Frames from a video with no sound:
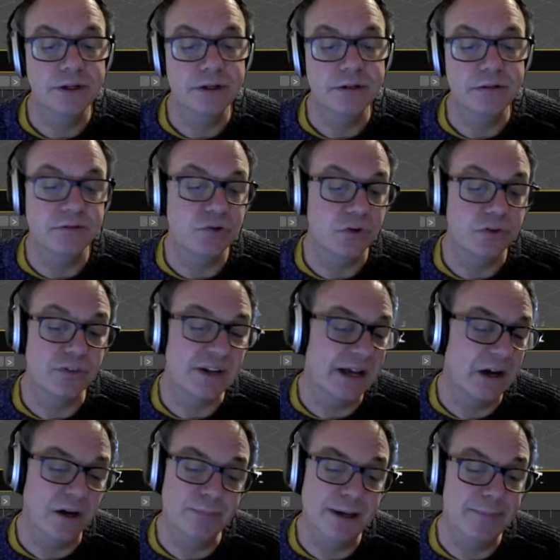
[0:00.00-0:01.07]
sort of
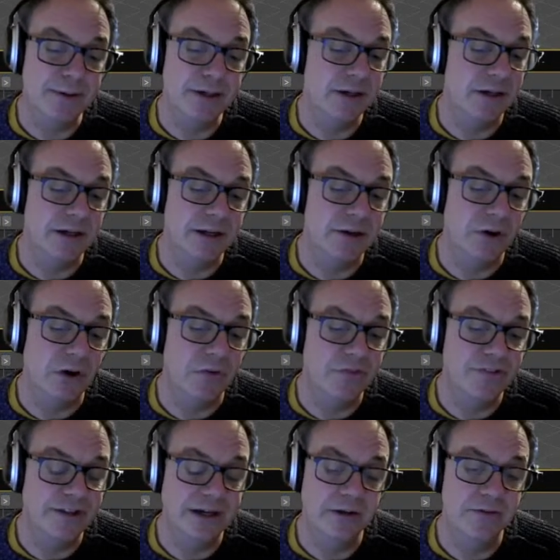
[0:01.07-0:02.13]
maybe an
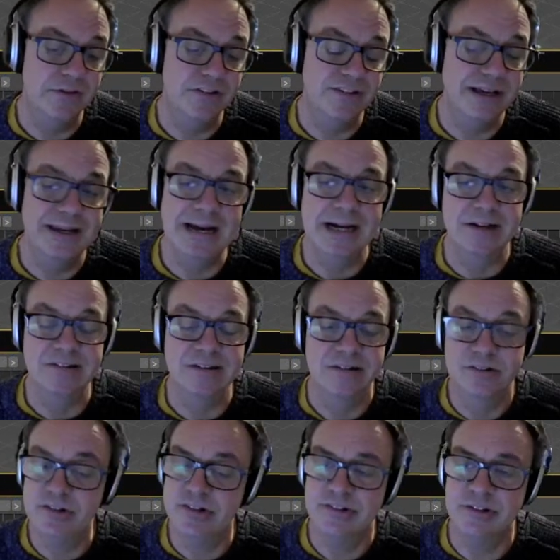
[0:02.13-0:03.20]
offset on the z-axis,
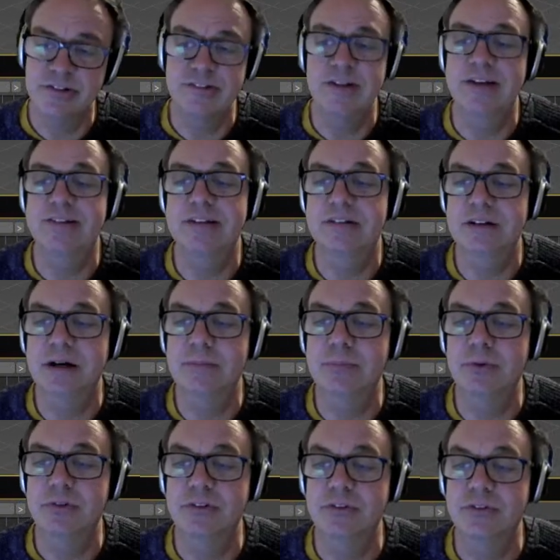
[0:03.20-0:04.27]
just as
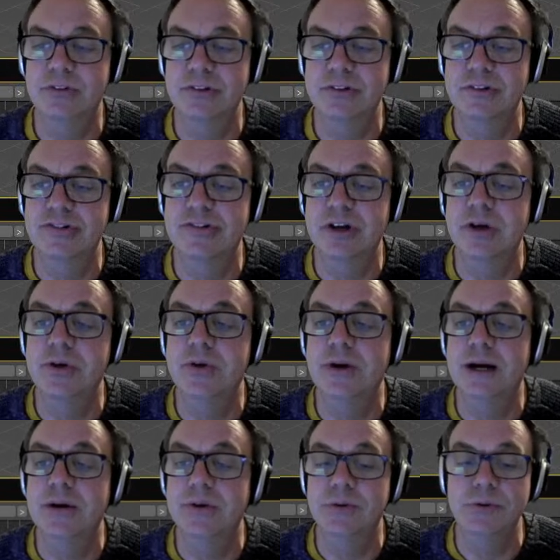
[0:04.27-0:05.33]
examples of just to show you
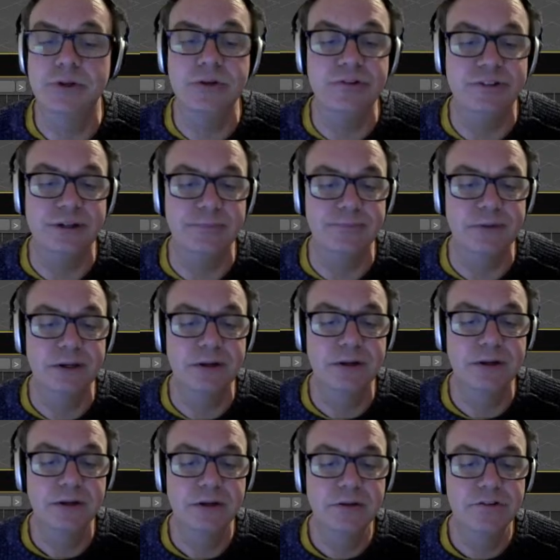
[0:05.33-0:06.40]
how you use it.
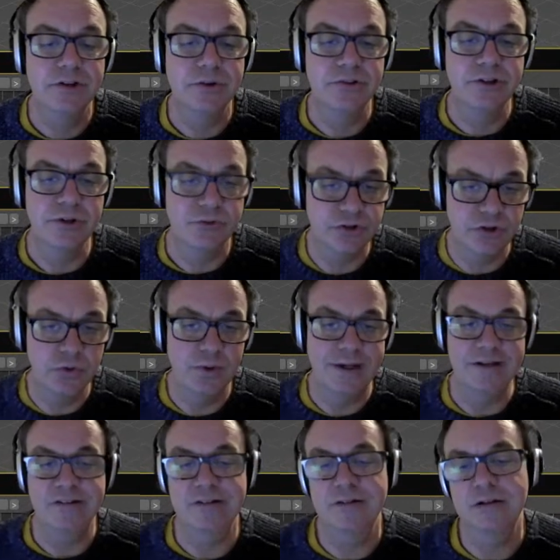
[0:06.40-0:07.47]
So I'll show you two
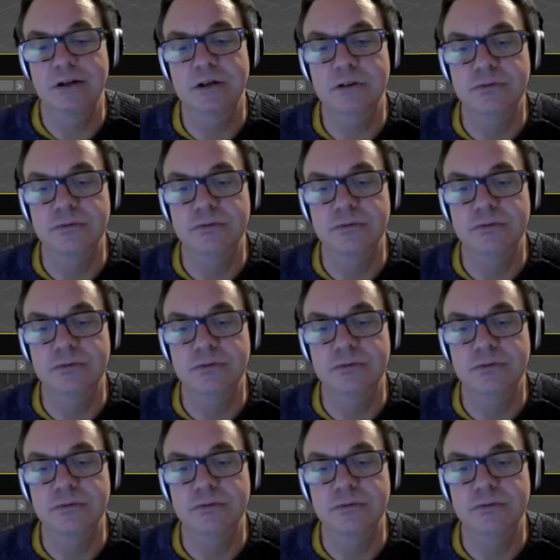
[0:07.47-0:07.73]
ways of